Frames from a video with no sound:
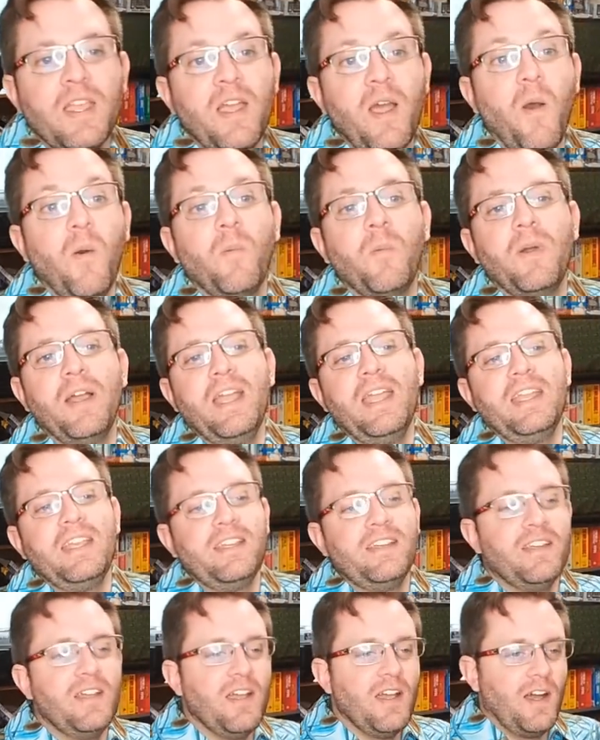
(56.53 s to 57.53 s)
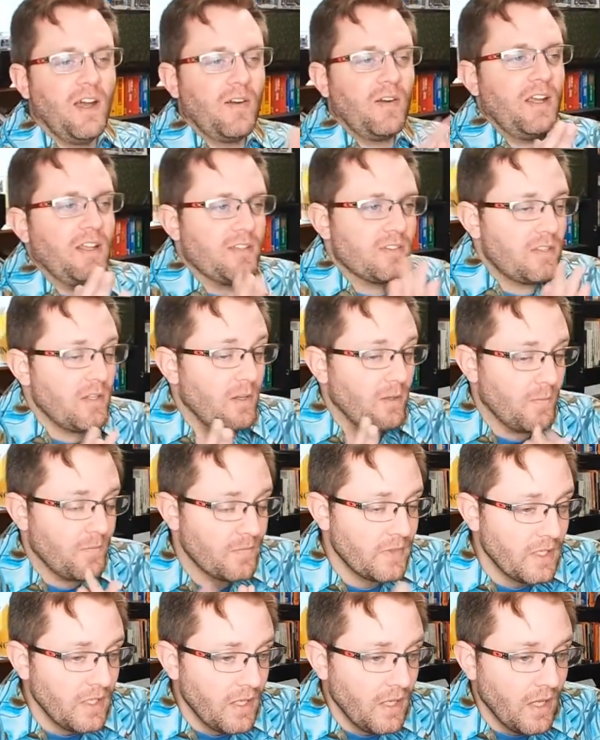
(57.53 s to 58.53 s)
Oh, hey. All right, so
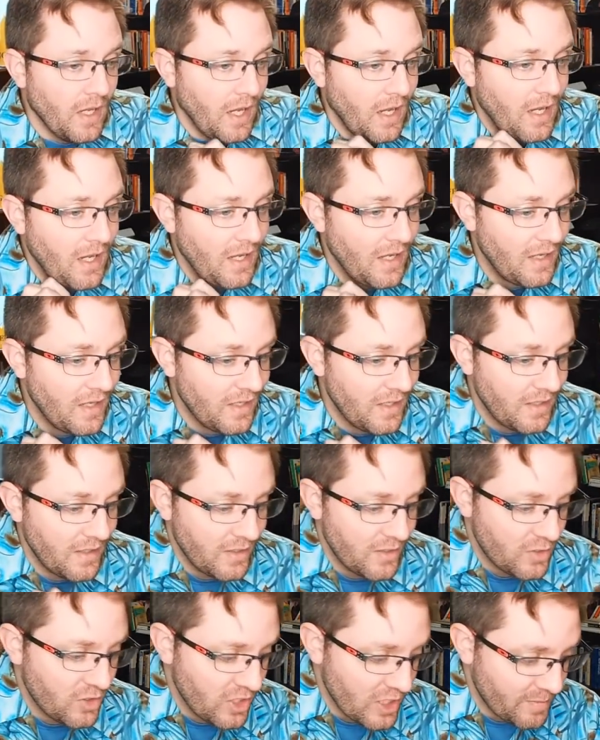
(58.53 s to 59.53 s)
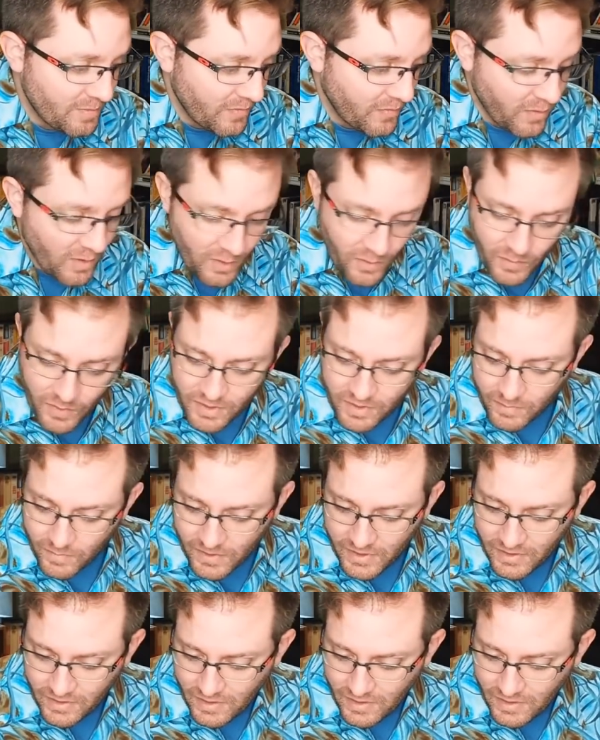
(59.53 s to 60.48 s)
uh, just before we went